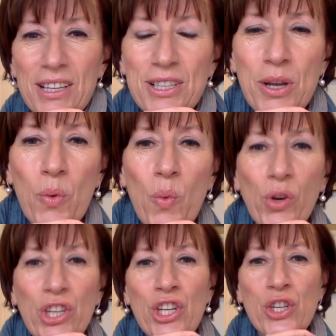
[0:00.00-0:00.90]
So I
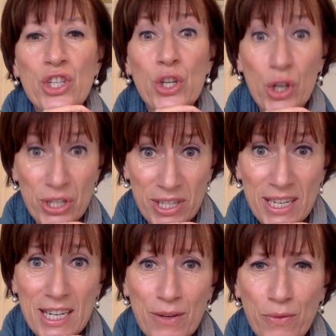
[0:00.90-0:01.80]
want you to
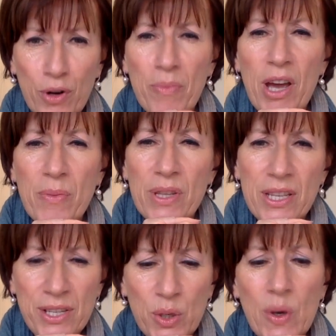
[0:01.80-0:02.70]
consider for a moment
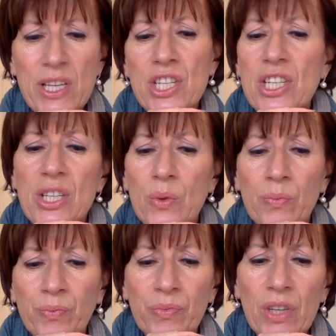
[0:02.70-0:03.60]
this question:
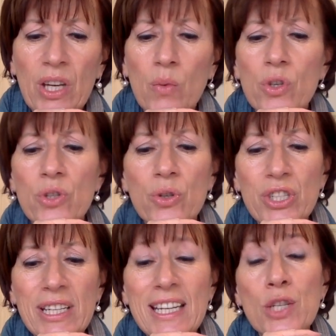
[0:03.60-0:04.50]
what door
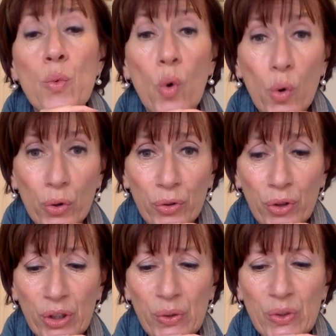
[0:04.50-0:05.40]
do you need to walk
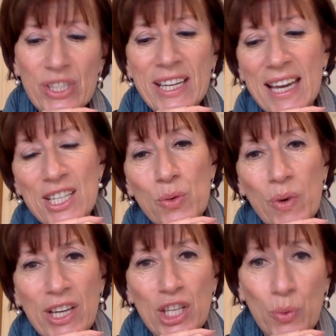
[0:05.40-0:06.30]
through to get to
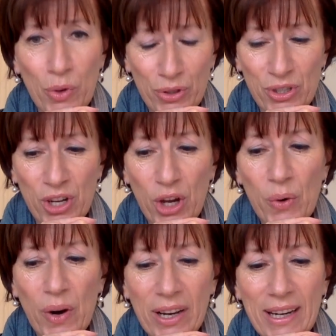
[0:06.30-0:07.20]
where you want to go
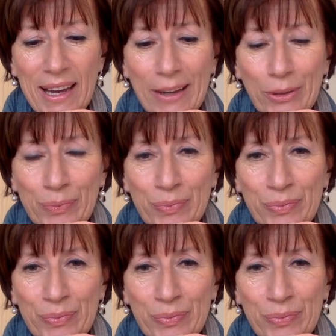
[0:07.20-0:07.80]
right now?